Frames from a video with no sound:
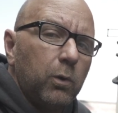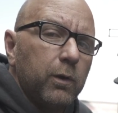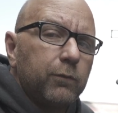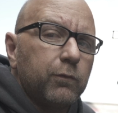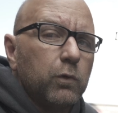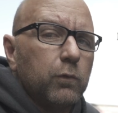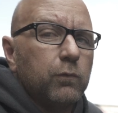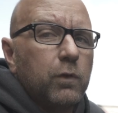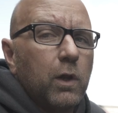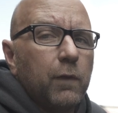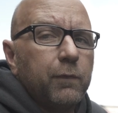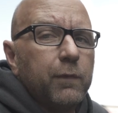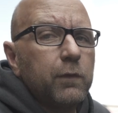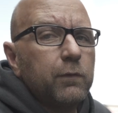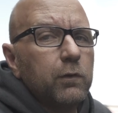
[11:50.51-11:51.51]
If you've
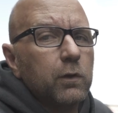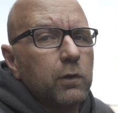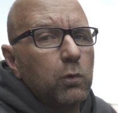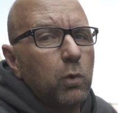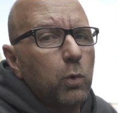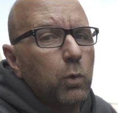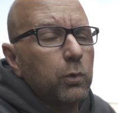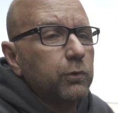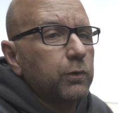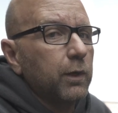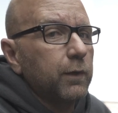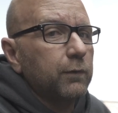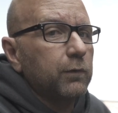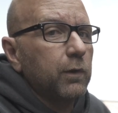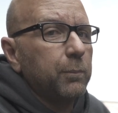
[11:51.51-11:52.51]
done this or
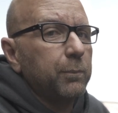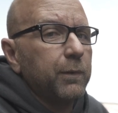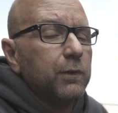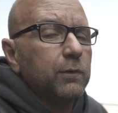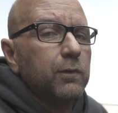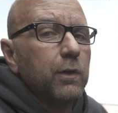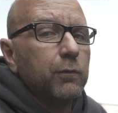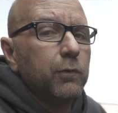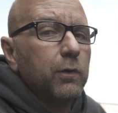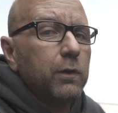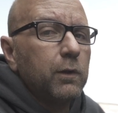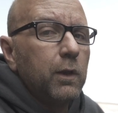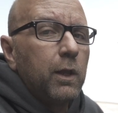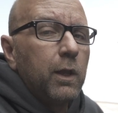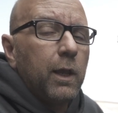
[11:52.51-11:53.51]
done something different